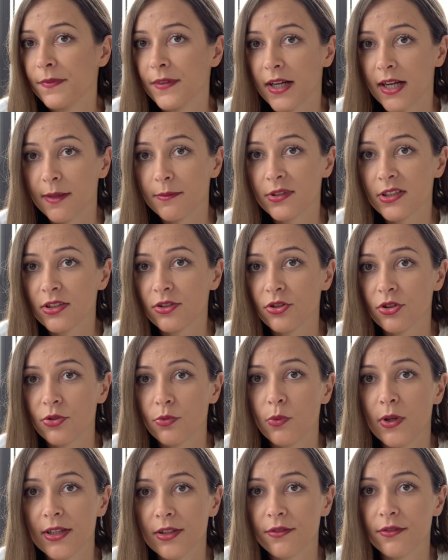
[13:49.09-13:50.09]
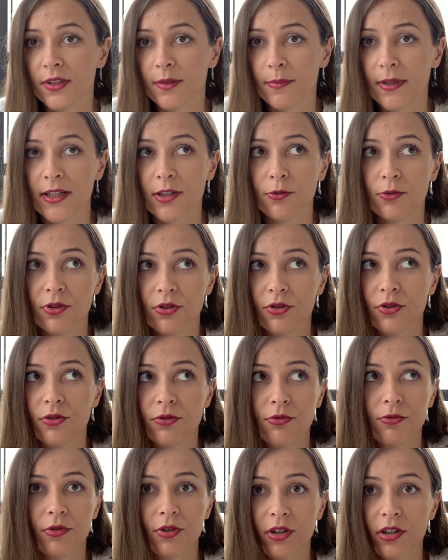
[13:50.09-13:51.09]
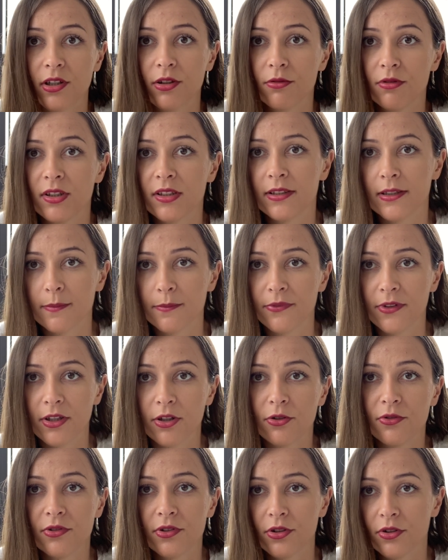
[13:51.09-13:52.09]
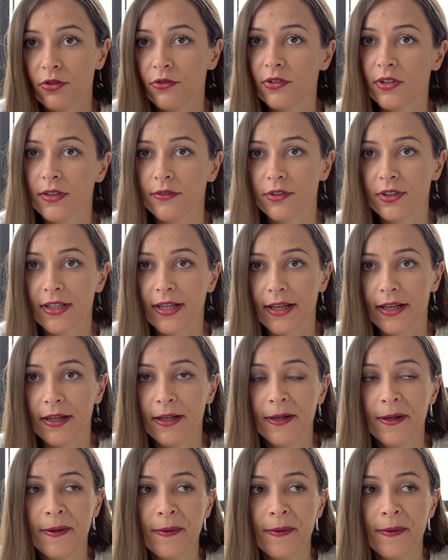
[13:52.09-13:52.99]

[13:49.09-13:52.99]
I'm just not one of them. I couldn't go to work and do the same thing over and over every day.